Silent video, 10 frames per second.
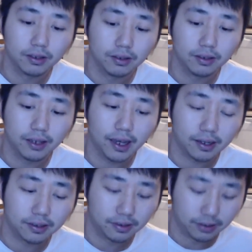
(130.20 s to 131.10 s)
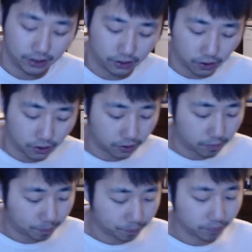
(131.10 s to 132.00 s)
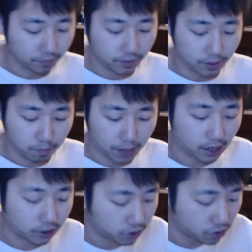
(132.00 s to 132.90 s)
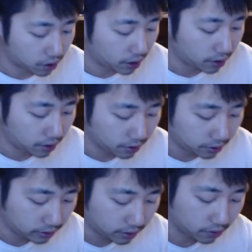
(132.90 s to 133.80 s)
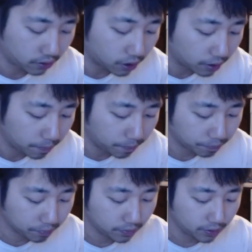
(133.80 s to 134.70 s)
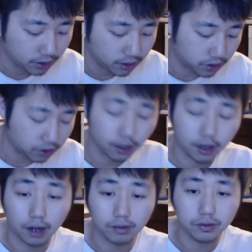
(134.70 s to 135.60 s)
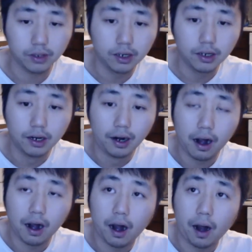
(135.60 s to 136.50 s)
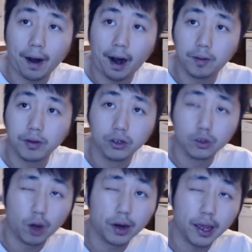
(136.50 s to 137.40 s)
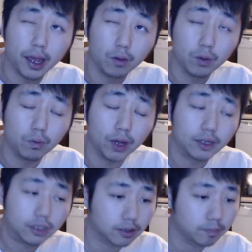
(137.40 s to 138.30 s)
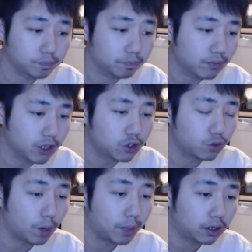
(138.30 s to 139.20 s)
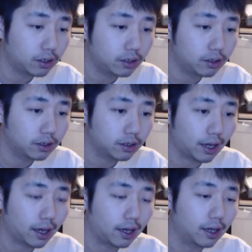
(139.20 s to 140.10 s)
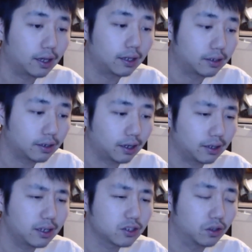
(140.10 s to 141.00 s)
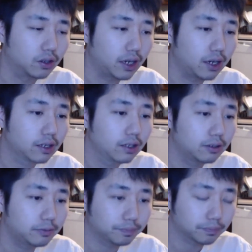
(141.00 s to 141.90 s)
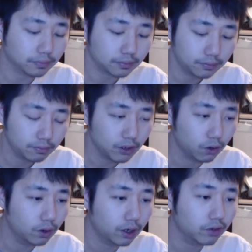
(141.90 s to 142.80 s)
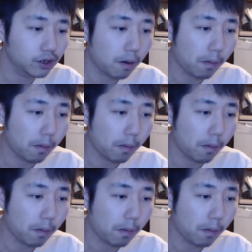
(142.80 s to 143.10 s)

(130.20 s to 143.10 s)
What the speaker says: Yeah. So, backstory, or to start it off, there was one day we went swimming at, I think it's a lake or whatever.